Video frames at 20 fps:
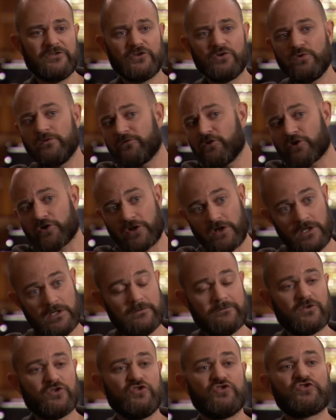so you've got a kind
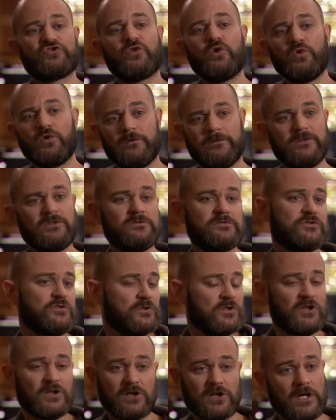of control of it. You've
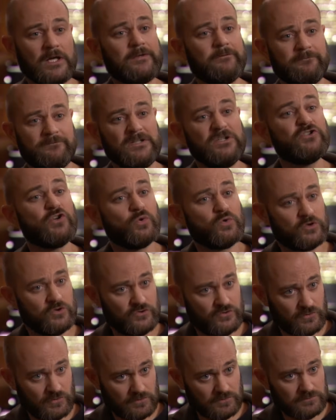certainly got a kind of veto
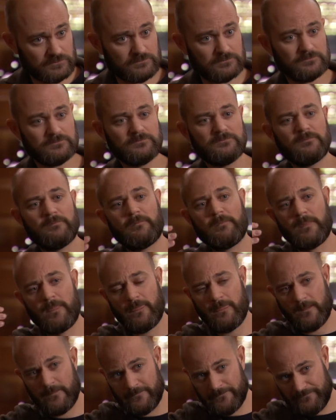control. You certainly have a
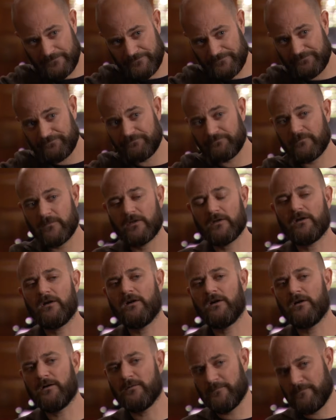control of it. Nobody's arguing